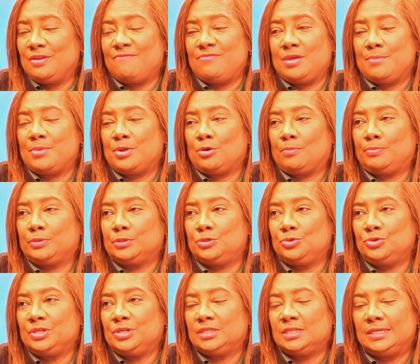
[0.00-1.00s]
give them an
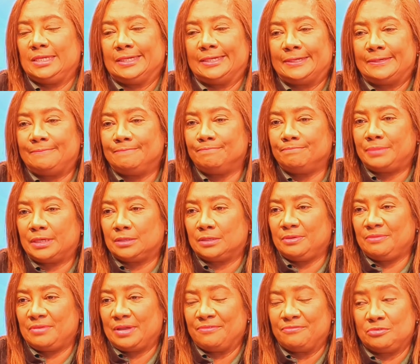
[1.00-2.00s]
opportunity.
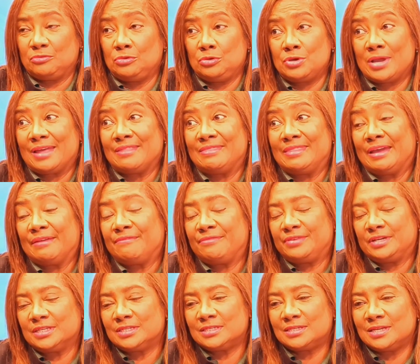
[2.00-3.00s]
But we have to look at that
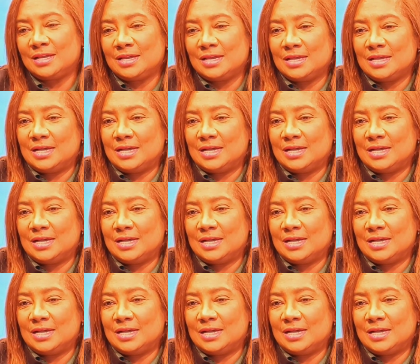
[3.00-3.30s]
first.